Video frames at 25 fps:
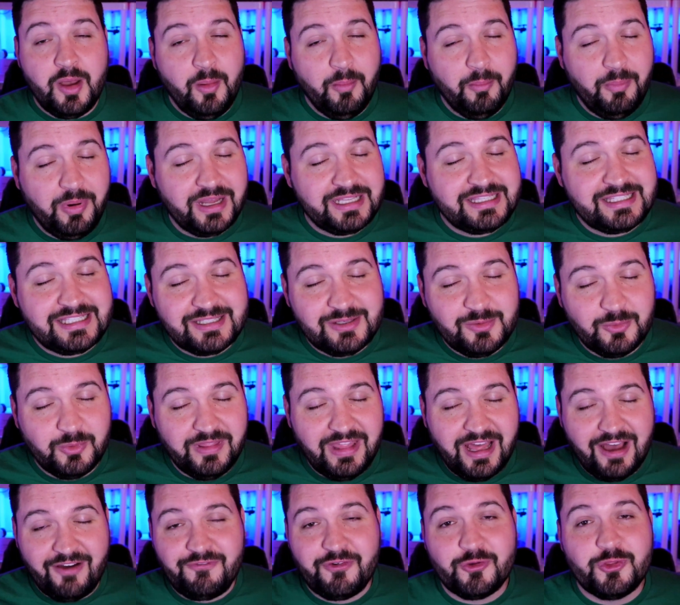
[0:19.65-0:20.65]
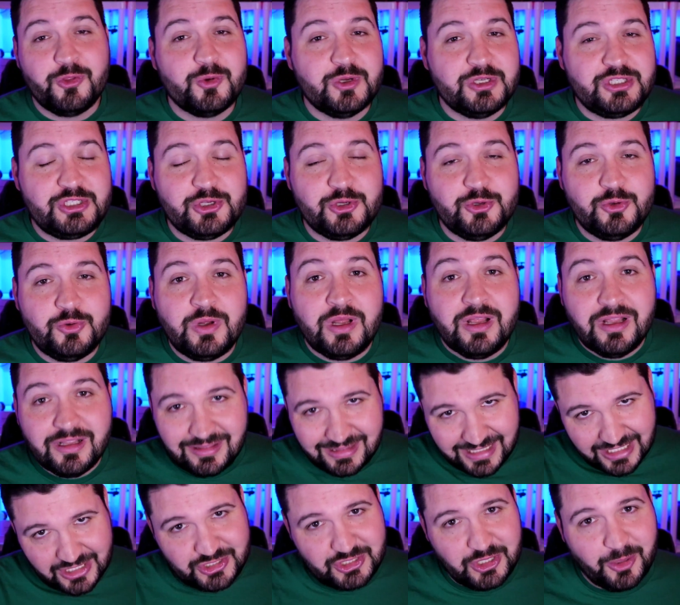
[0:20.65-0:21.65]
But without further ado,
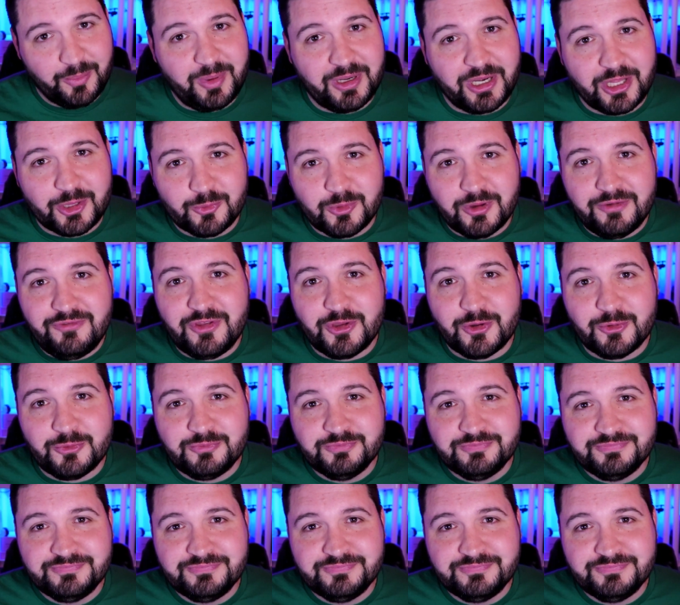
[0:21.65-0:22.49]
let's jump into the review.